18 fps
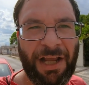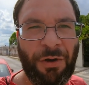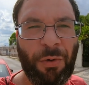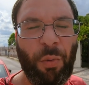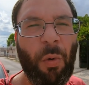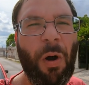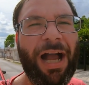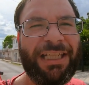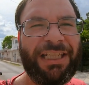
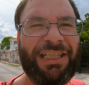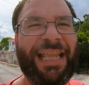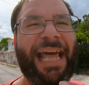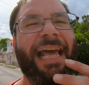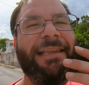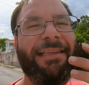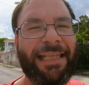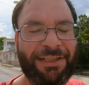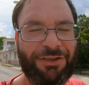Watch
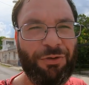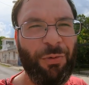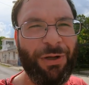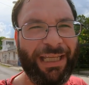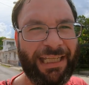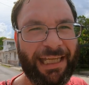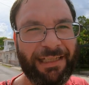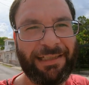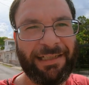that this
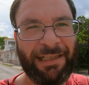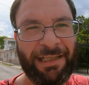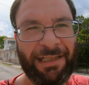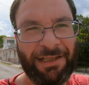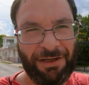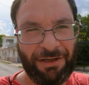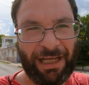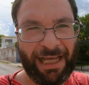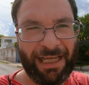weekend,
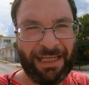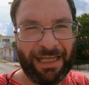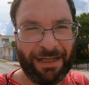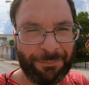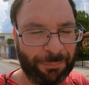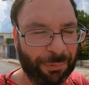okay?